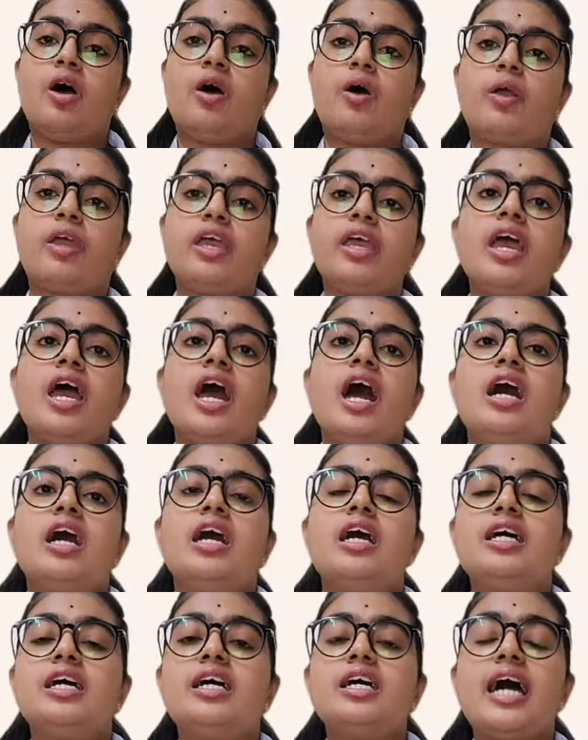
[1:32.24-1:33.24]
Okay,
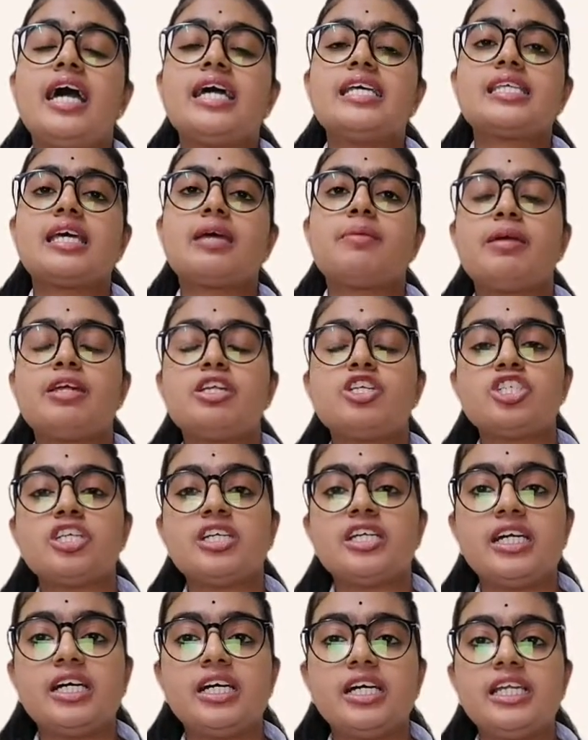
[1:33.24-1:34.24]
as I
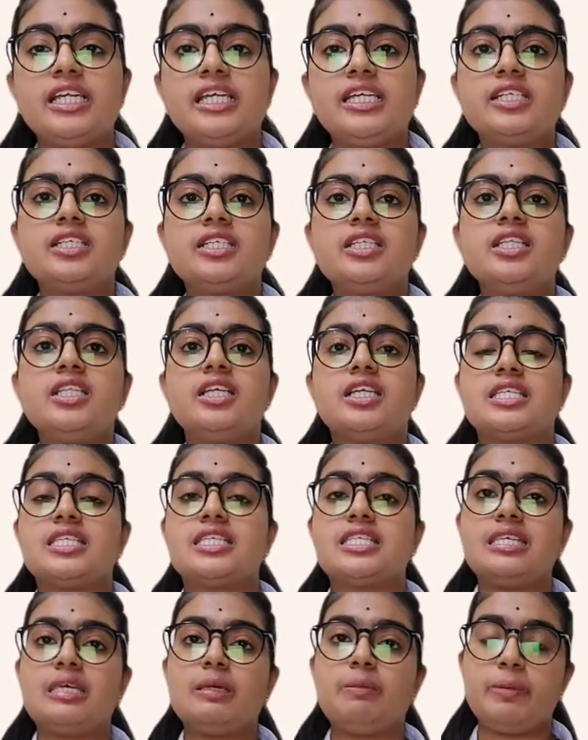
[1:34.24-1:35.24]
mentioned earlier, the
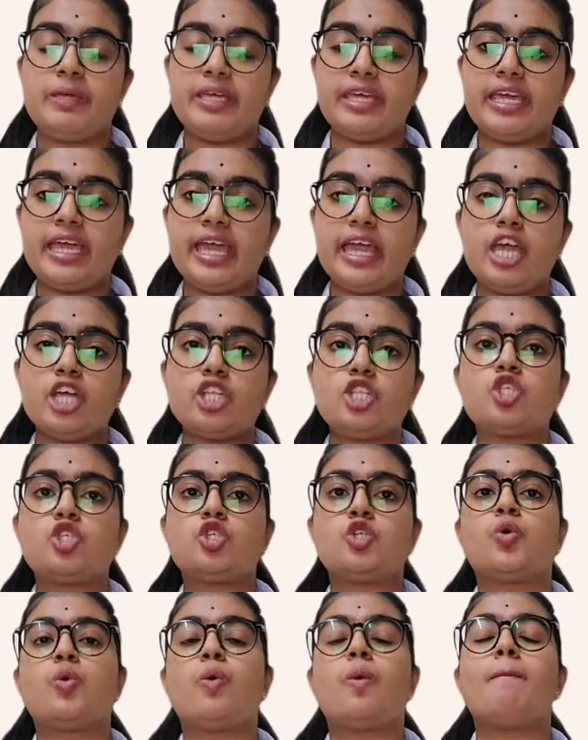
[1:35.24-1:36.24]
CPA,
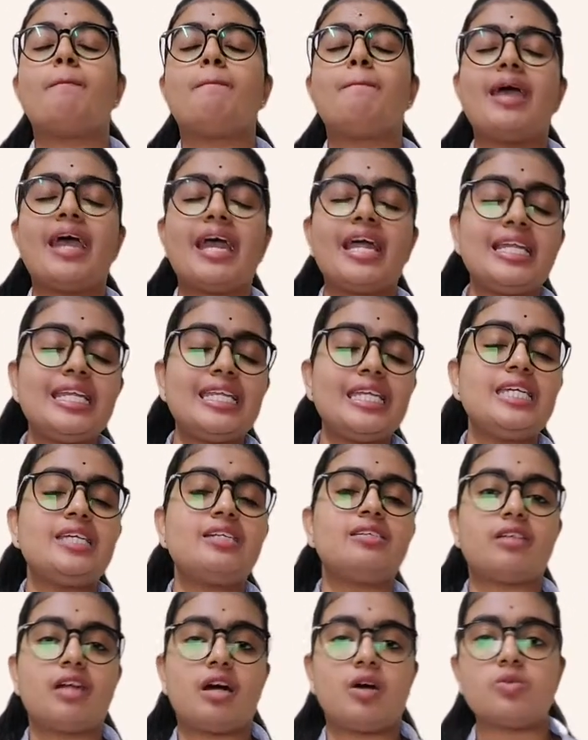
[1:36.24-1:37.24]
through many
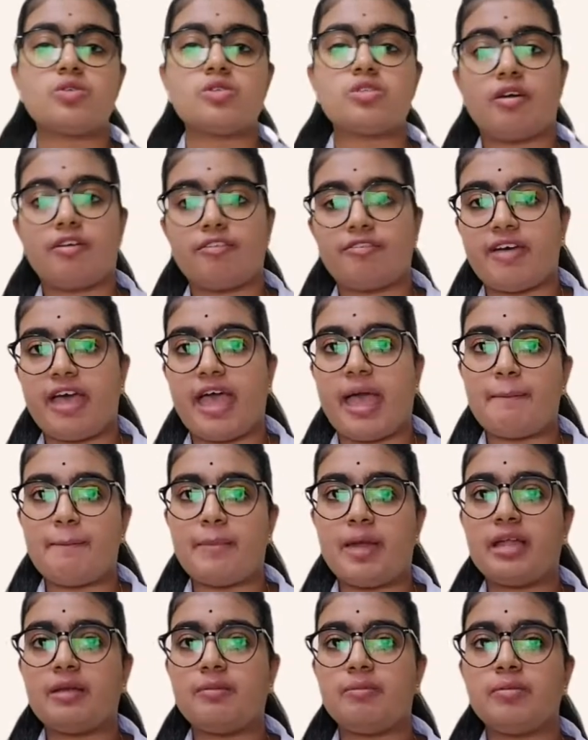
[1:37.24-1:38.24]
rounds of
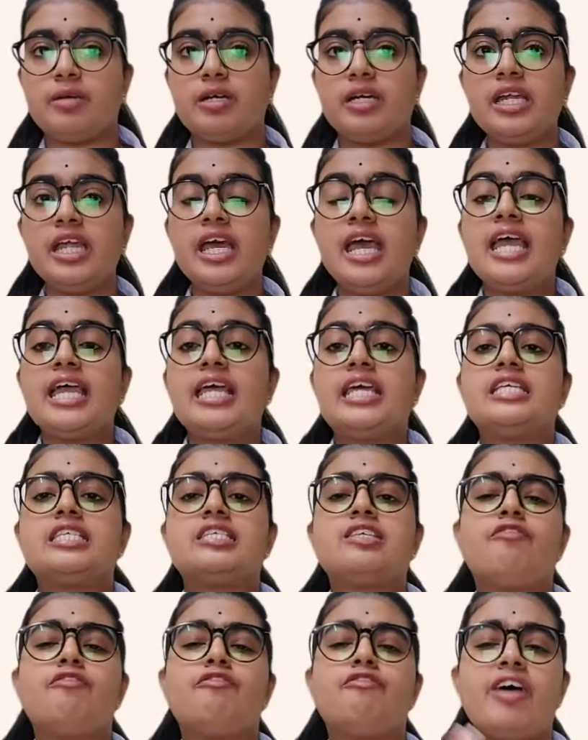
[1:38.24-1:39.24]
amendment, is
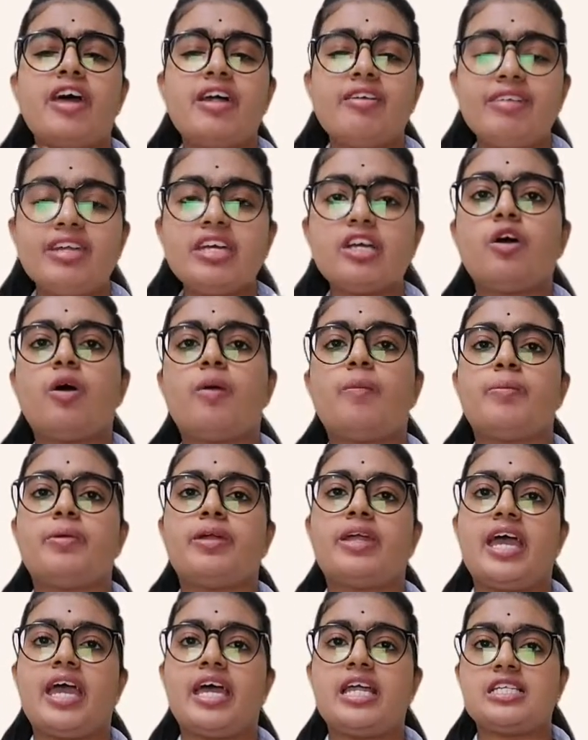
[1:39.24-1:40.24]
a very
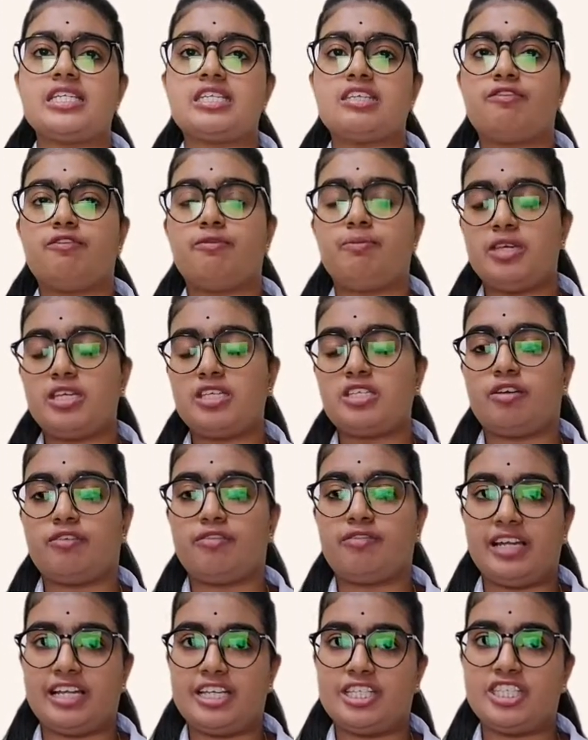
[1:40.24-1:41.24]
comprehensive piece
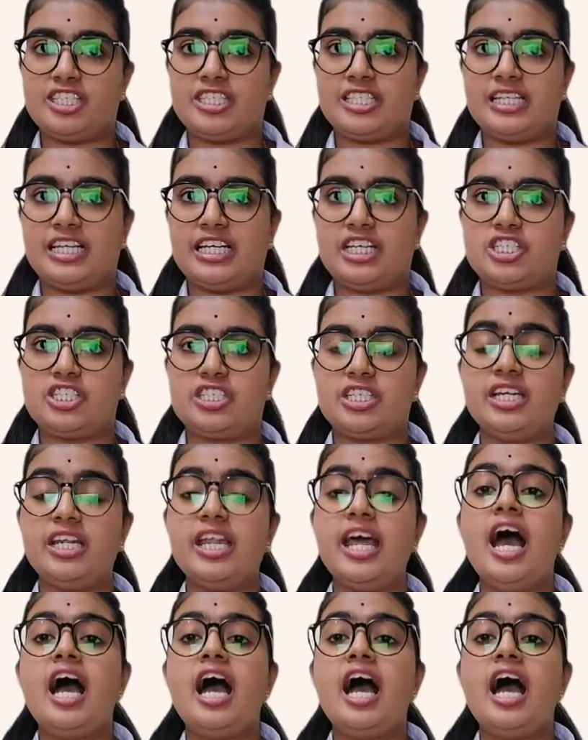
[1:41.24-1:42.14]
of legislation